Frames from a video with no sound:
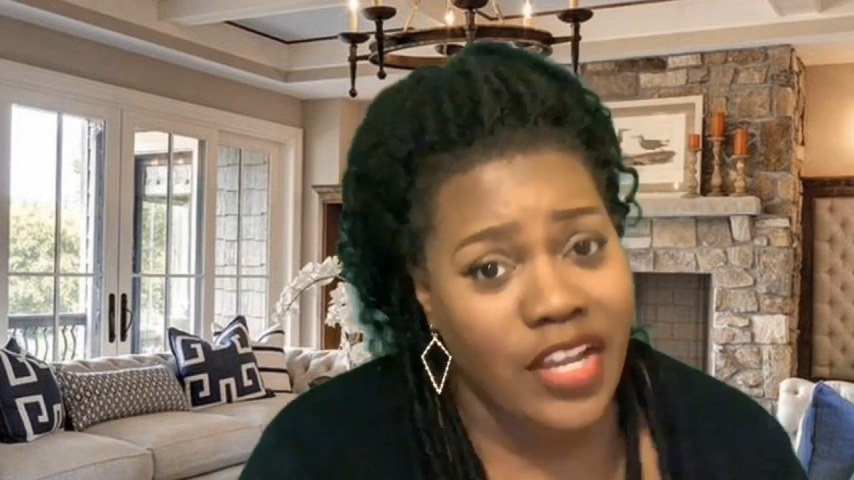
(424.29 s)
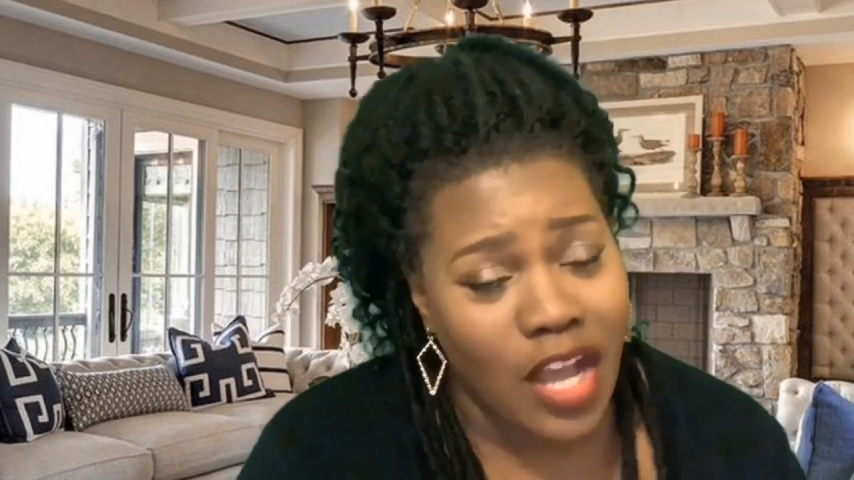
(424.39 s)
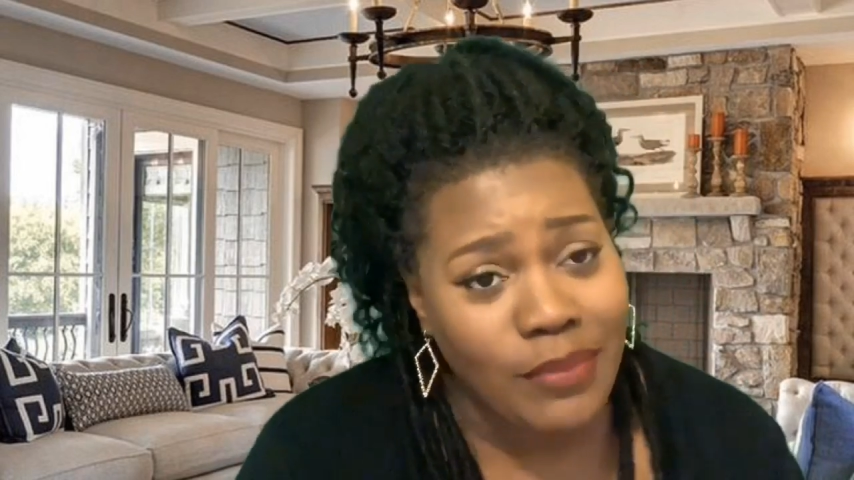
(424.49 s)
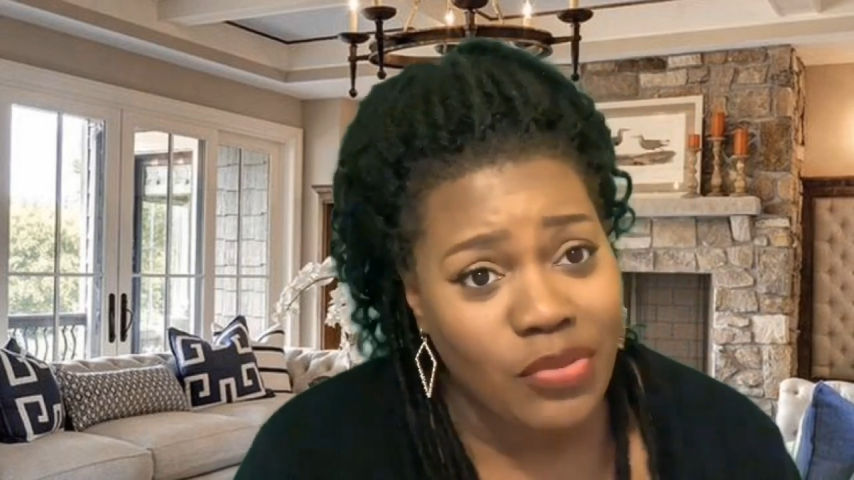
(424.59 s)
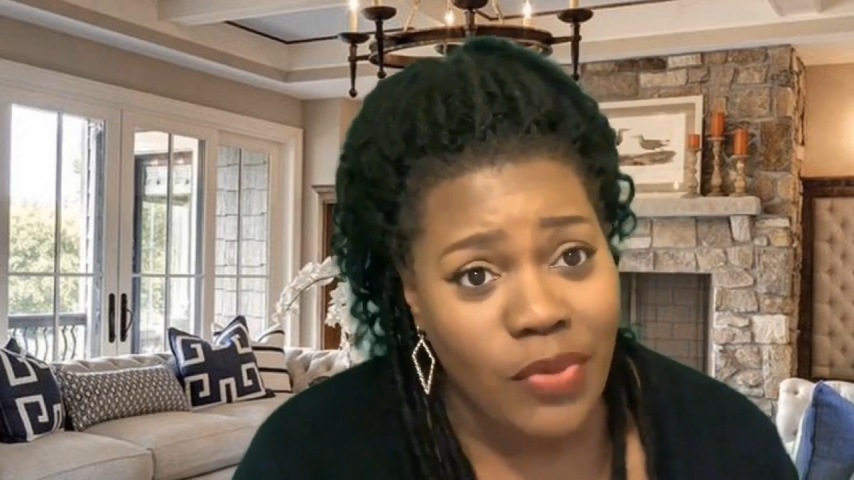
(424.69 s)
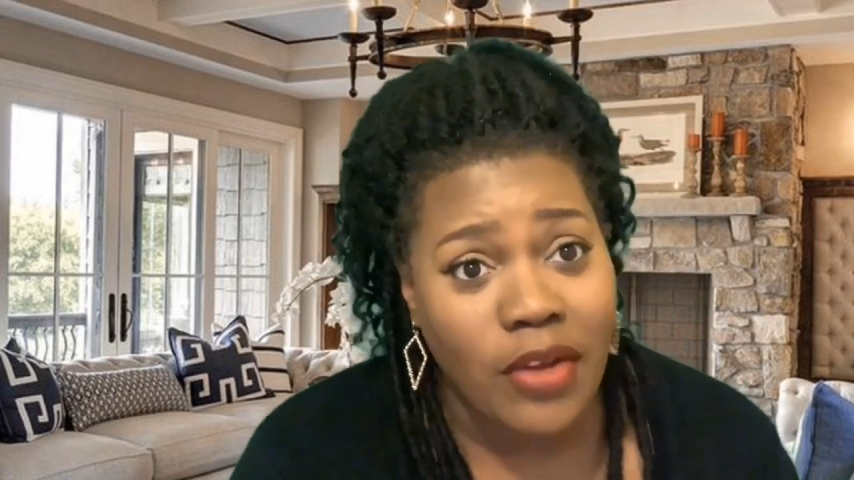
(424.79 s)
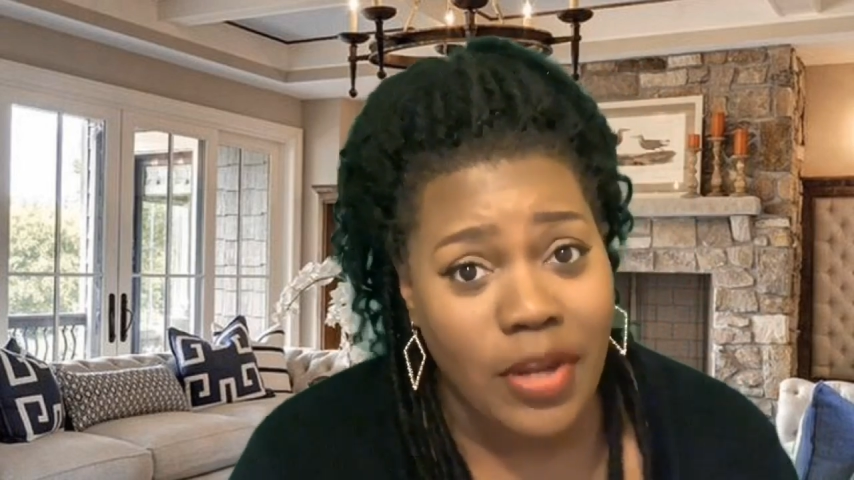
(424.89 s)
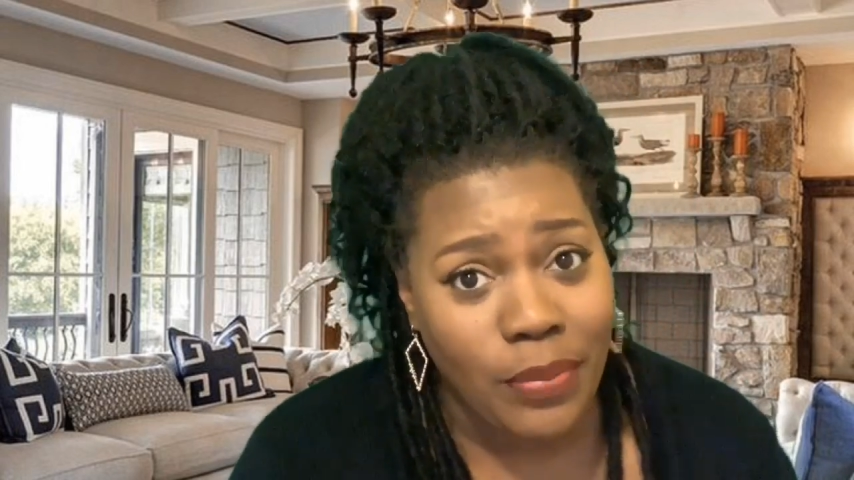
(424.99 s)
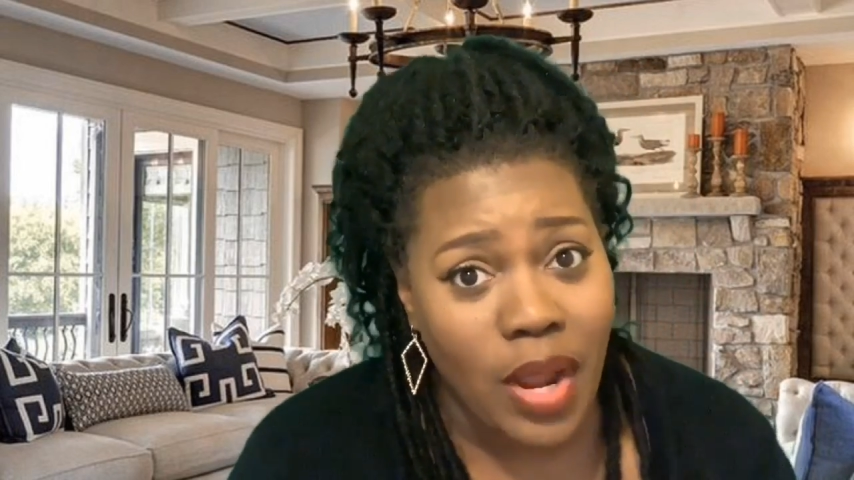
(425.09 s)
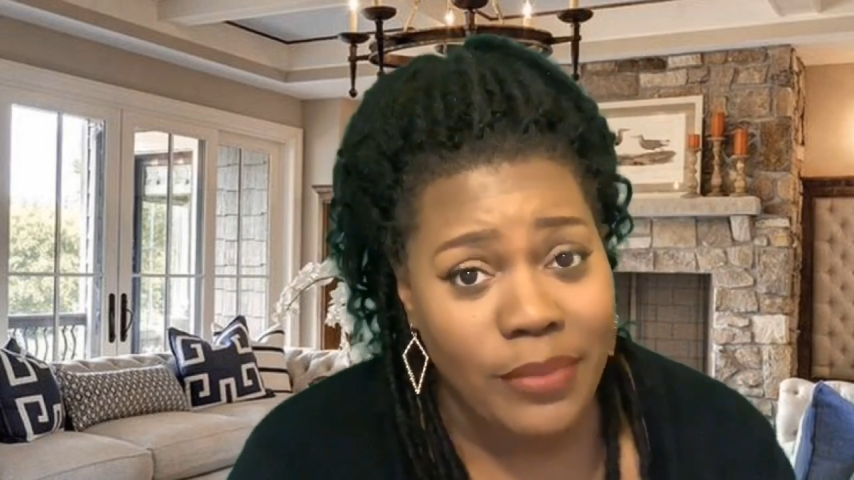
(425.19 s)
It comes
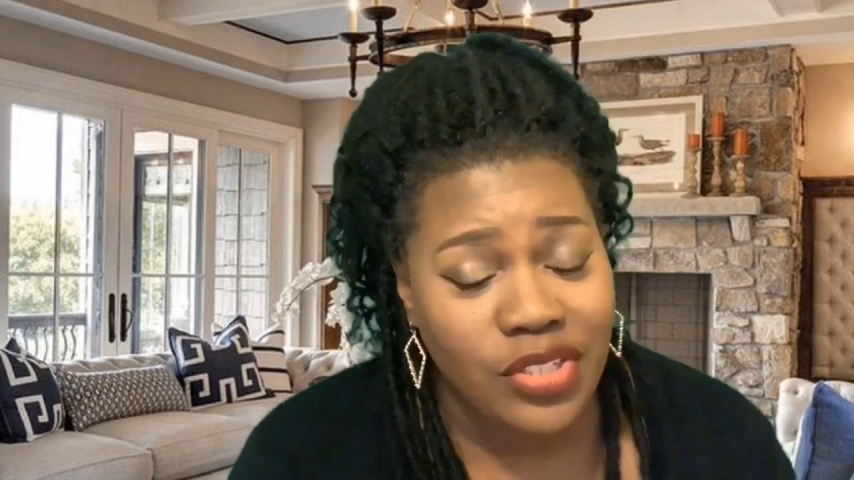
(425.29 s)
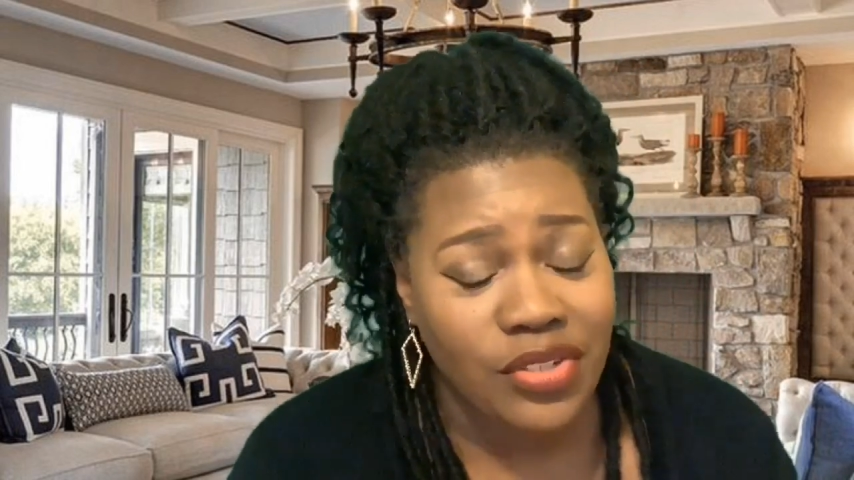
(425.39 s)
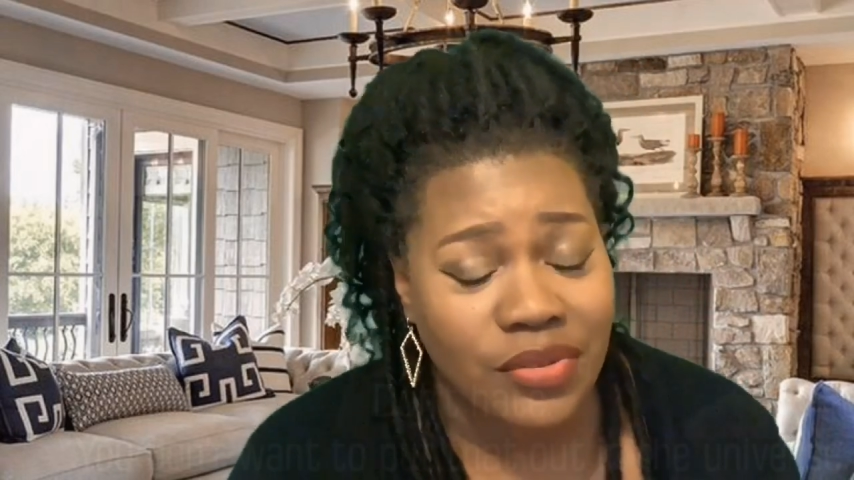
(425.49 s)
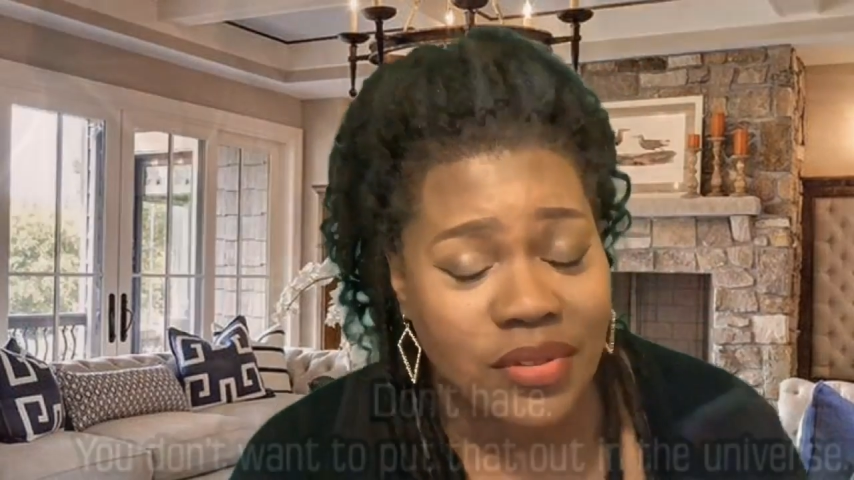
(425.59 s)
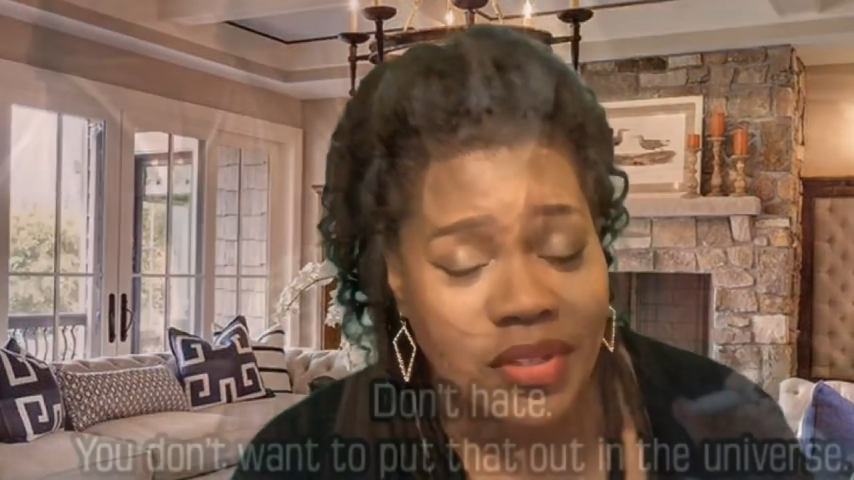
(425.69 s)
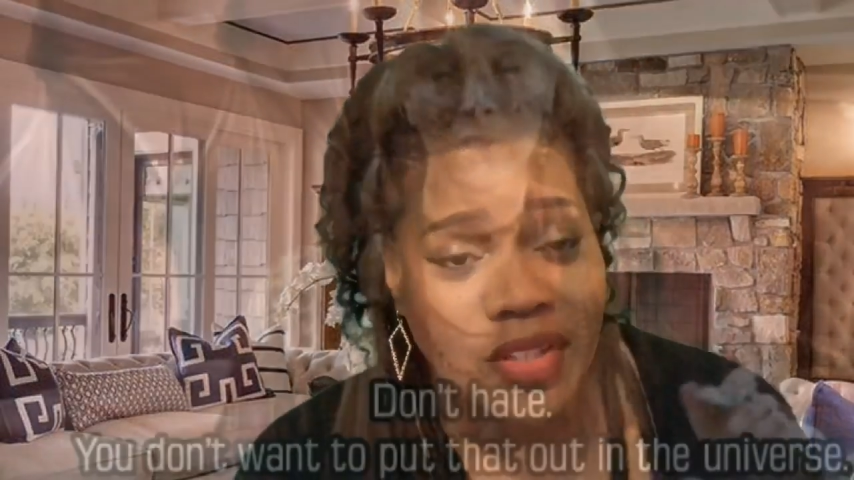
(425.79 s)
around, I promise you,